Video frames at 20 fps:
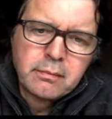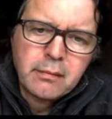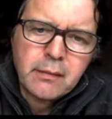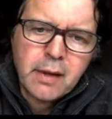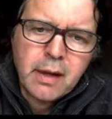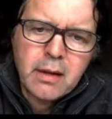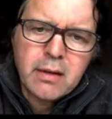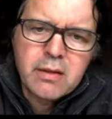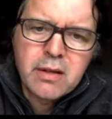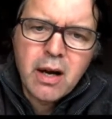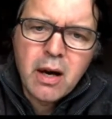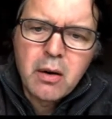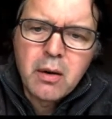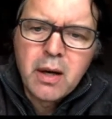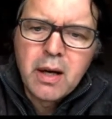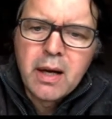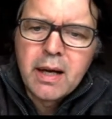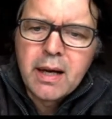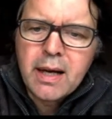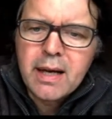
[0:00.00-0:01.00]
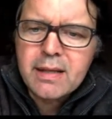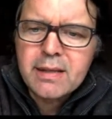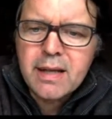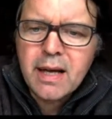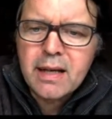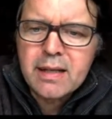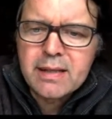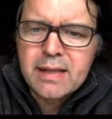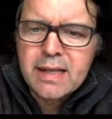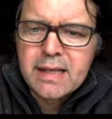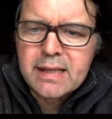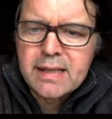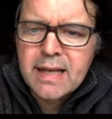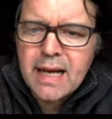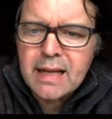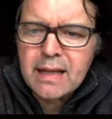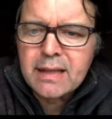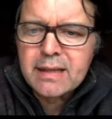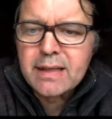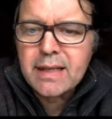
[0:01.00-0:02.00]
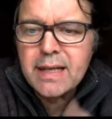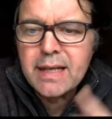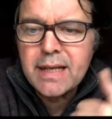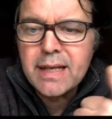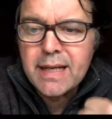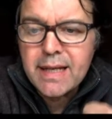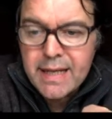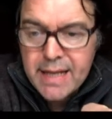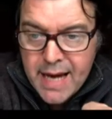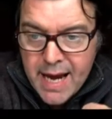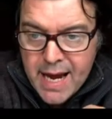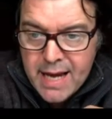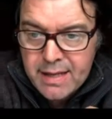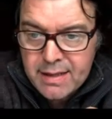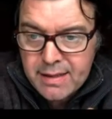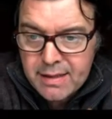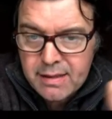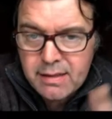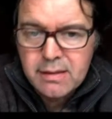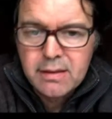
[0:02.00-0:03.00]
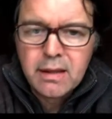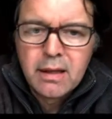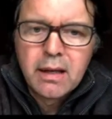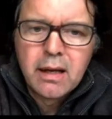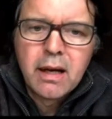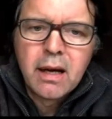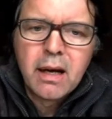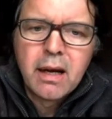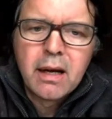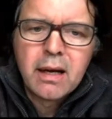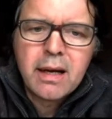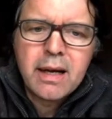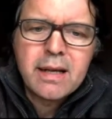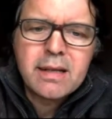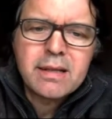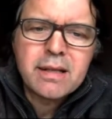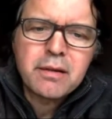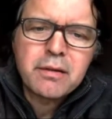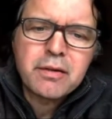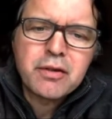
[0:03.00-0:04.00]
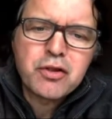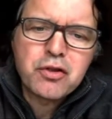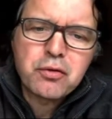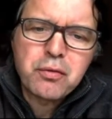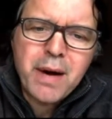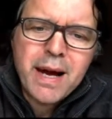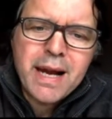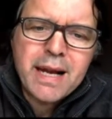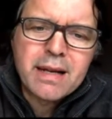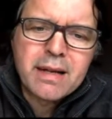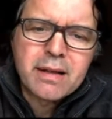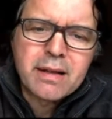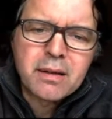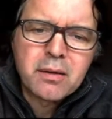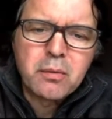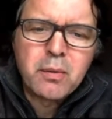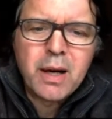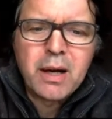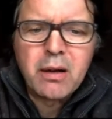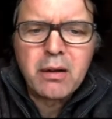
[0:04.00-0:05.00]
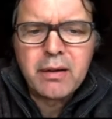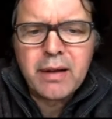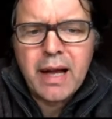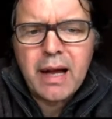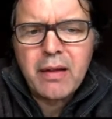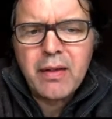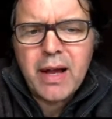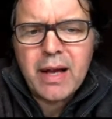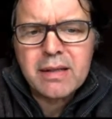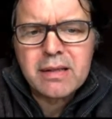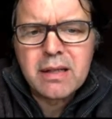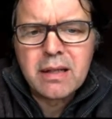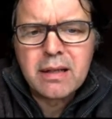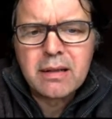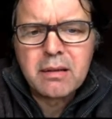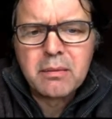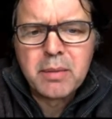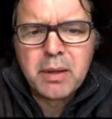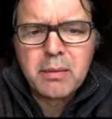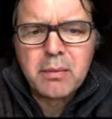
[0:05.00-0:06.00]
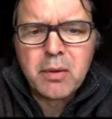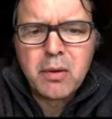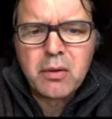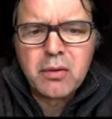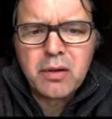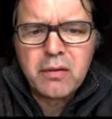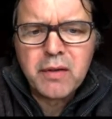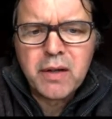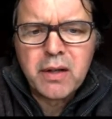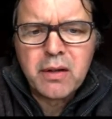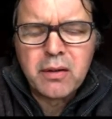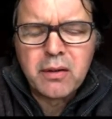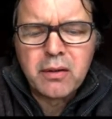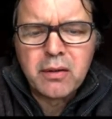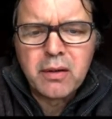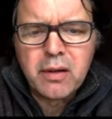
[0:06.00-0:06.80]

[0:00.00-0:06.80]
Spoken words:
So is there seasonality? Yes. Is there a trend? Well, now that's a little bit more difficult.